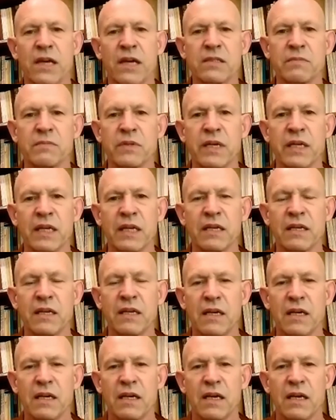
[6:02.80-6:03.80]
contemplating
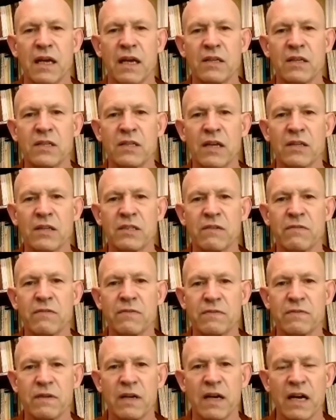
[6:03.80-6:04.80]
is as if
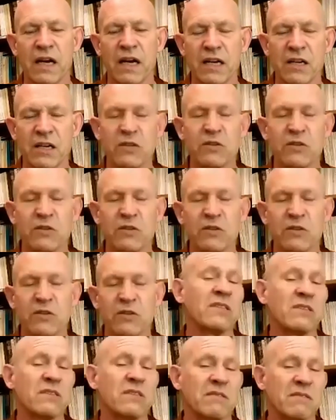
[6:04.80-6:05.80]

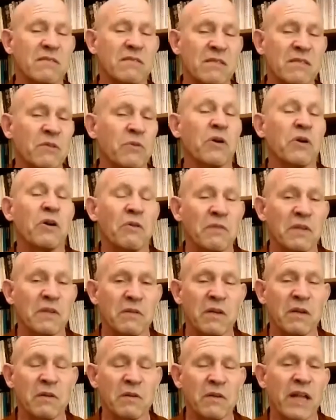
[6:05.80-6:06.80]
illuminates the grove.
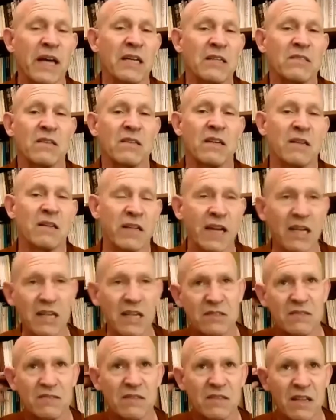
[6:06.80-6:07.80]
It
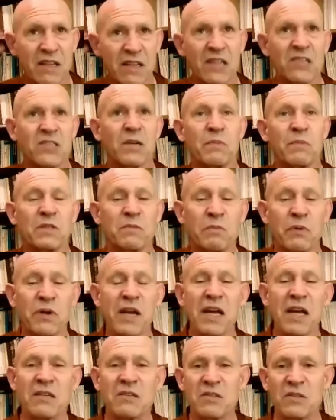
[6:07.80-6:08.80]
lights up his
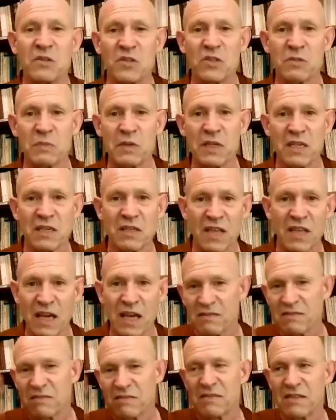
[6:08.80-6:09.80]
brain, so to speak, and
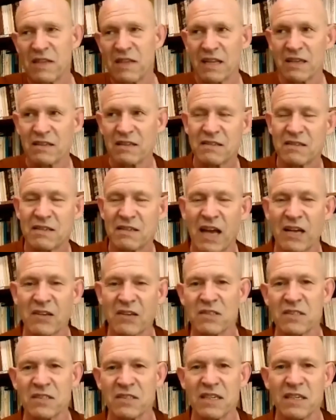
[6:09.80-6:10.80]
that
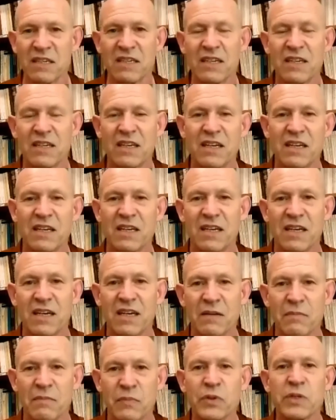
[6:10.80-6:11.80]
casts
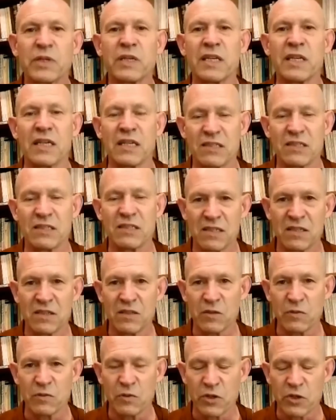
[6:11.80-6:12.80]
a brilliance
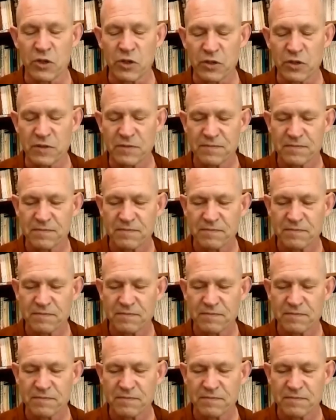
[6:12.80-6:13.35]
into the world.